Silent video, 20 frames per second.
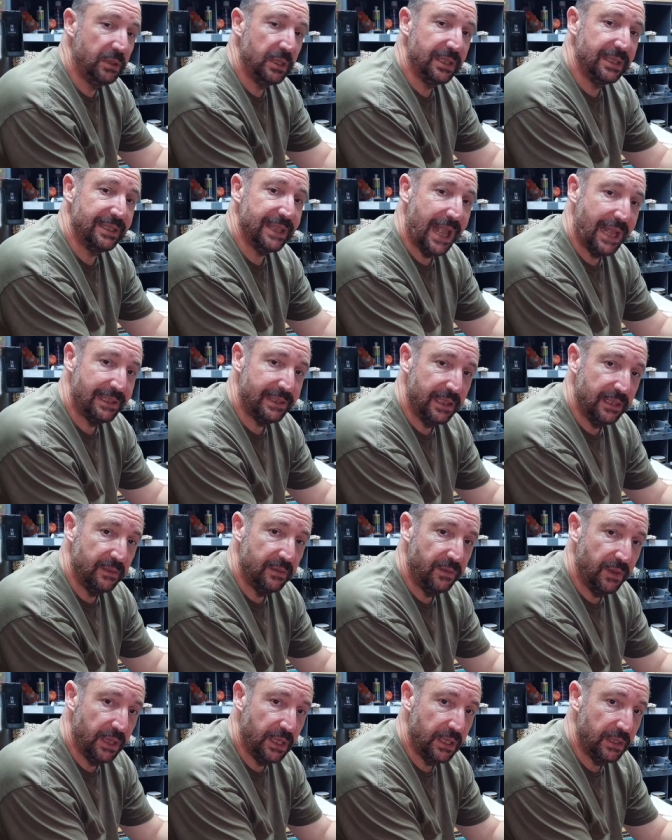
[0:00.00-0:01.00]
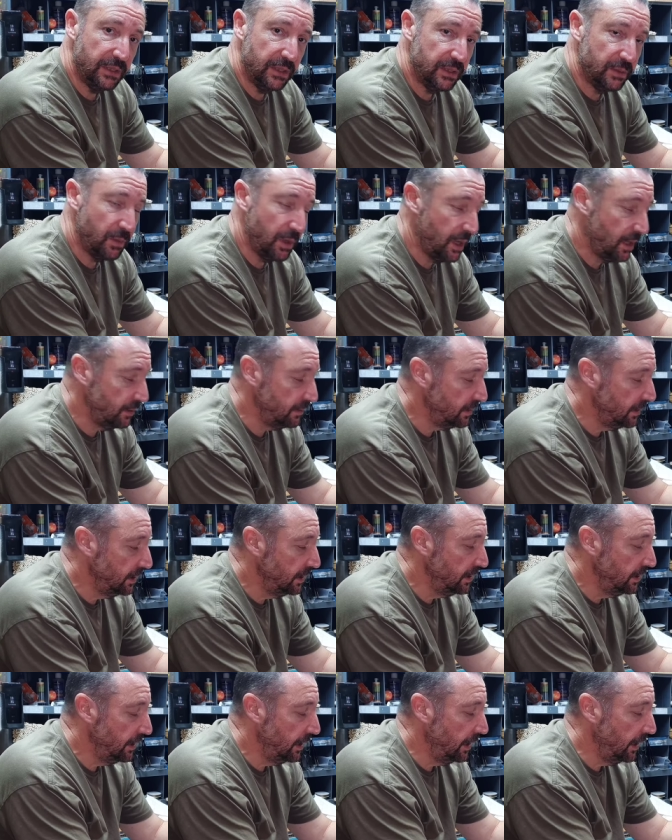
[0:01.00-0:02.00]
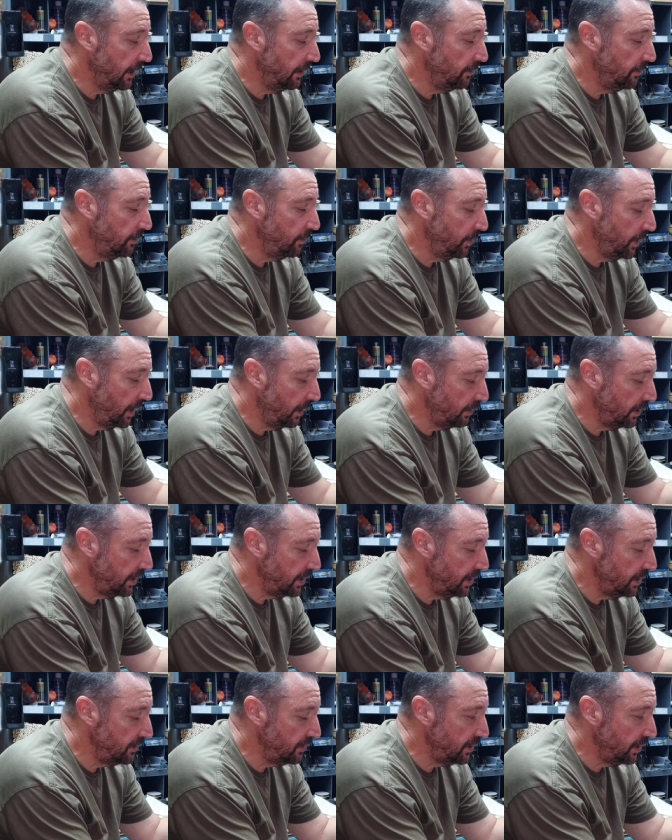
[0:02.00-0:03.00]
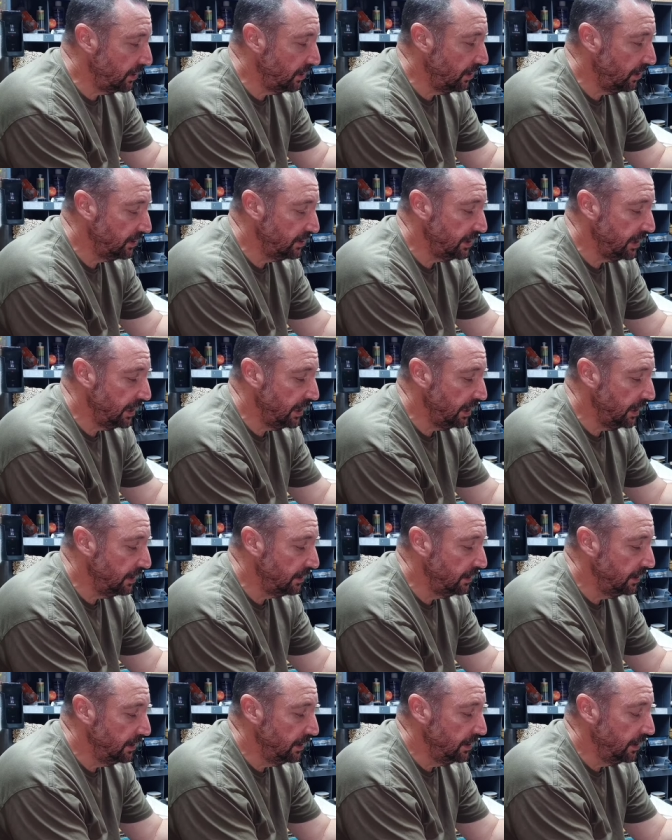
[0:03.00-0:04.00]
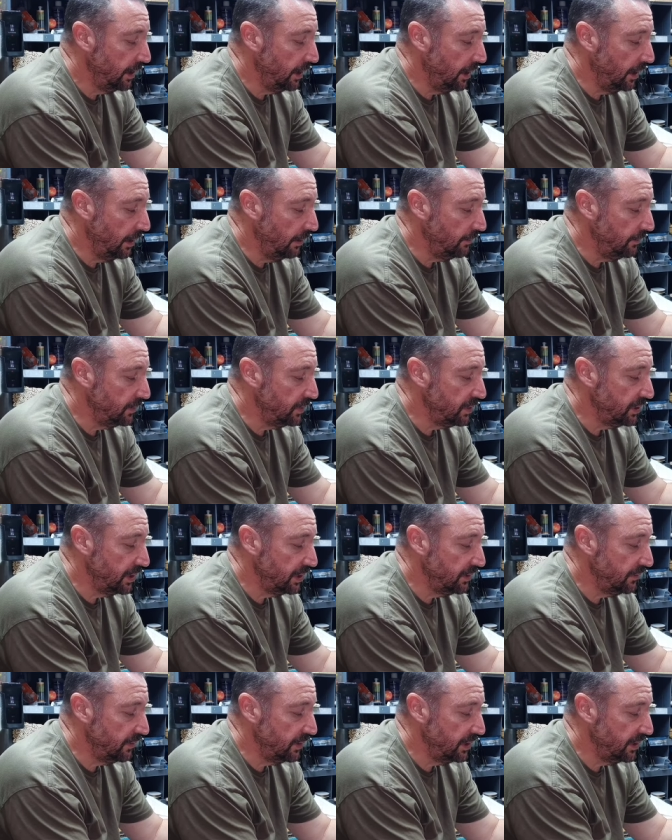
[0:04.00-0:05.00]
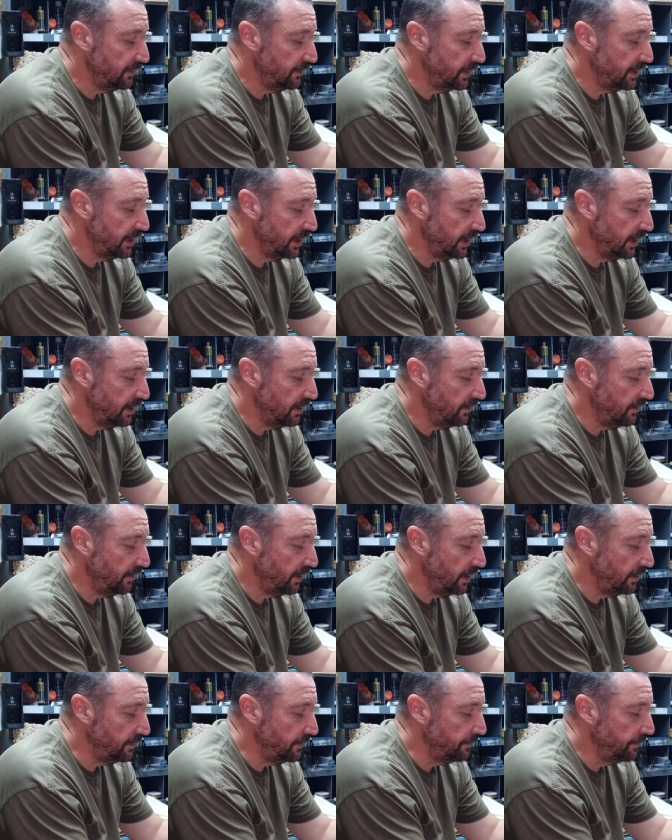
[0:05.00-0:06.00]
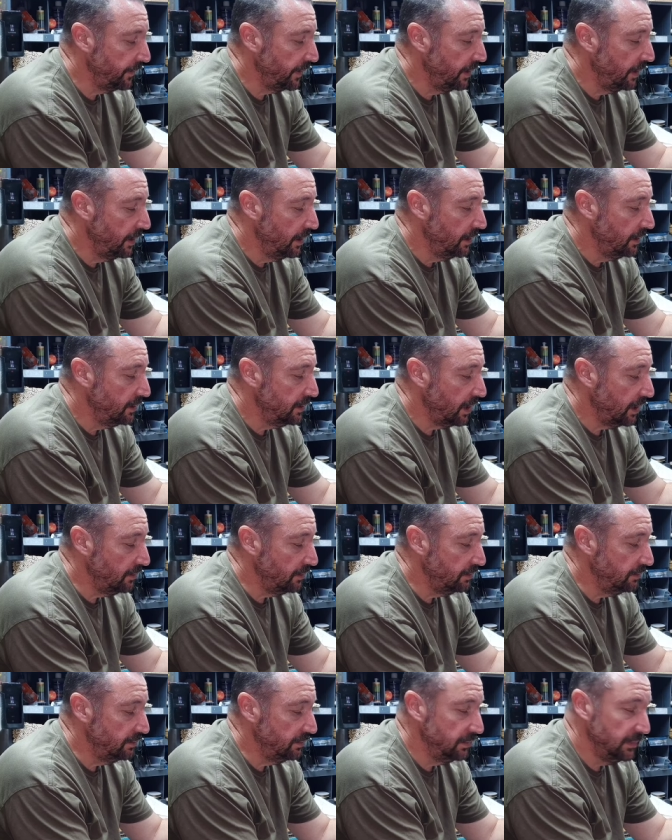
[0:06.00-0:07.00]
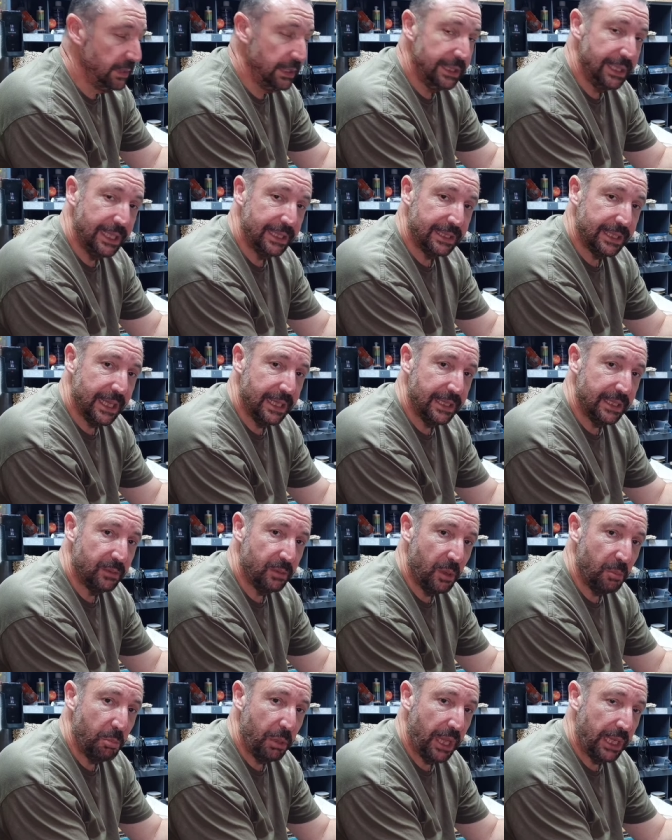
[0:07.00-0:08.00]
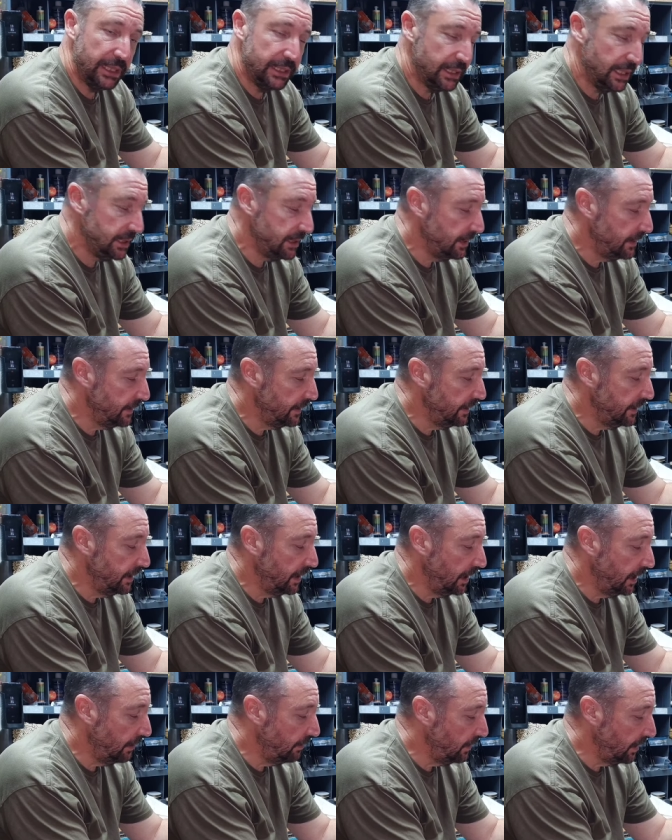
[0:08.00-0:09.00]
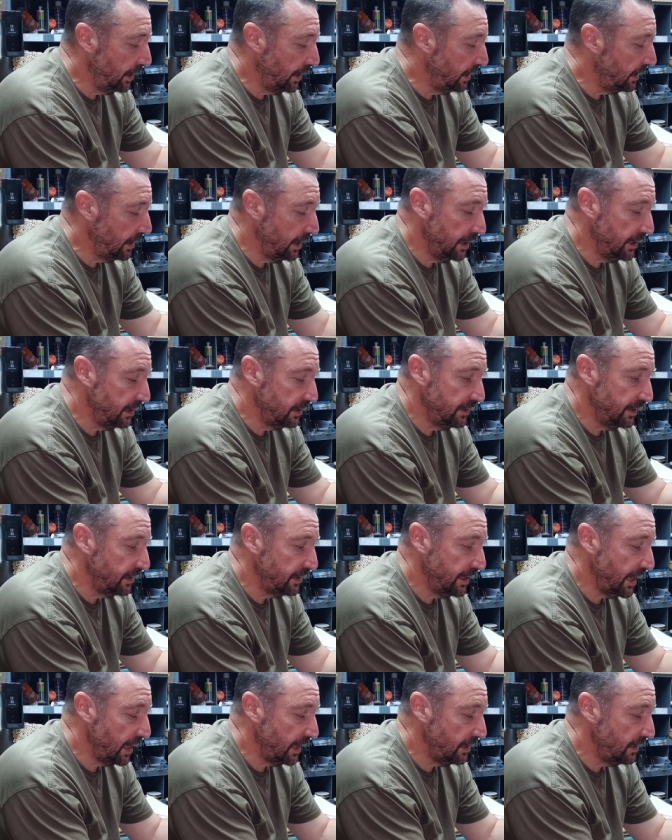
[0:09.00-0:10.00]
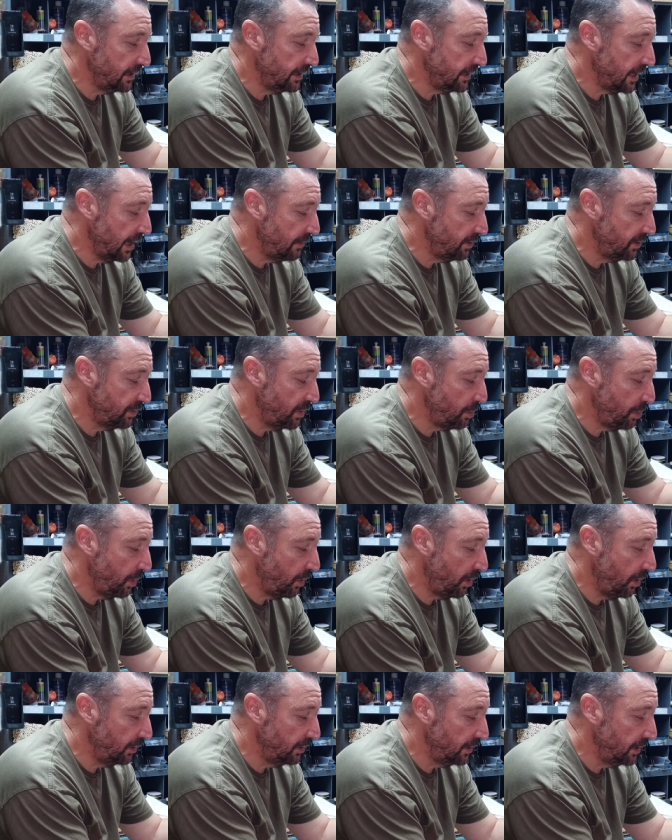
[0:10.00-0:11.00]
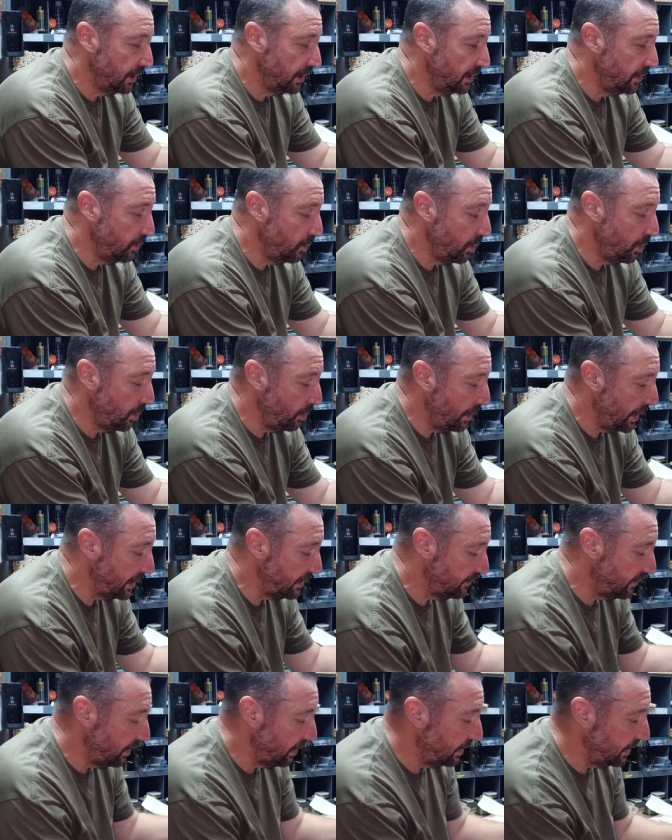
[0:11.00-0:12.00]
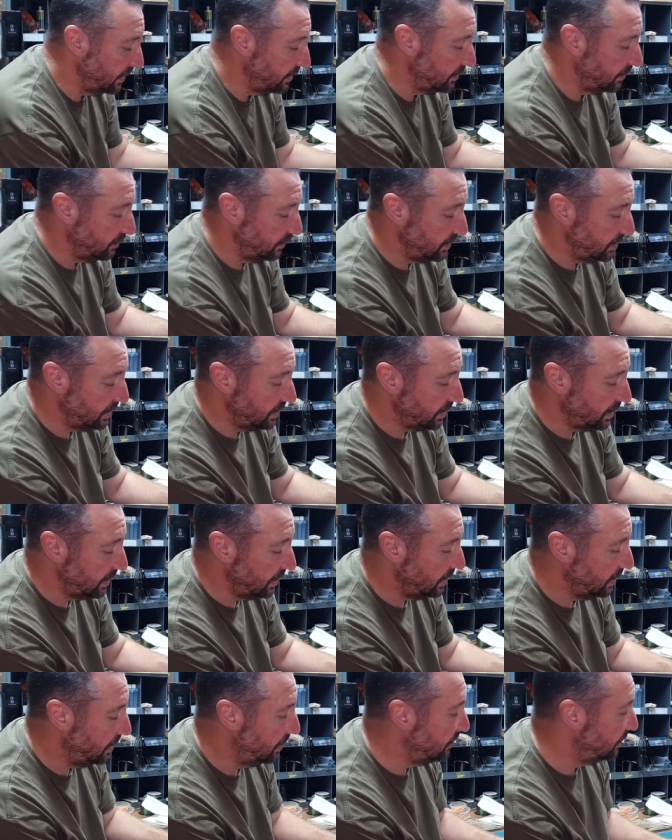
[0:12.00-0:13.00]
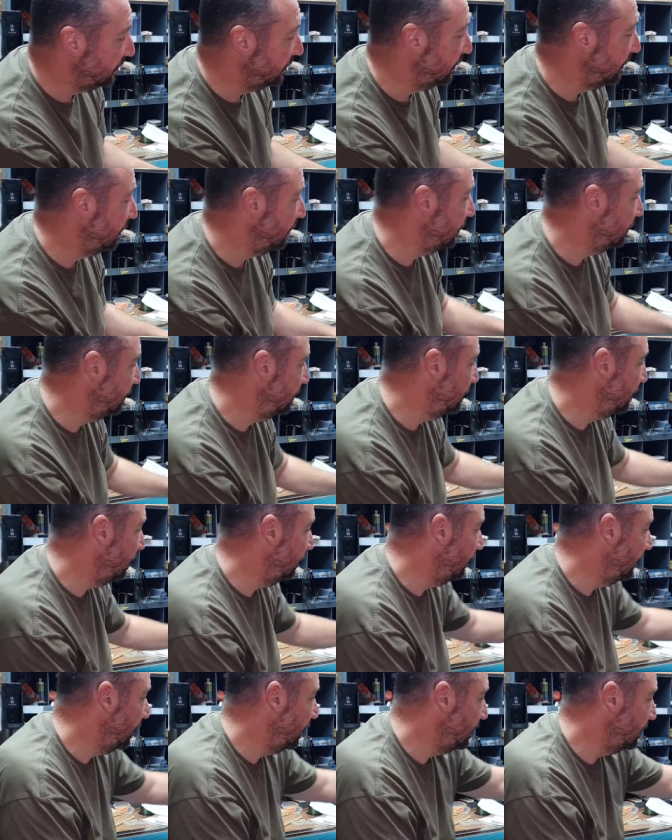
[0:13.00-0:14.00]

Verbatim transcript: use a satin finish as well. Um, but I'm going to use the gloss here um, just for this particular float. So let's get this one painted Um, and, and it's exactly the same as we put on the water-based varnish. We're just going to use the, the yacht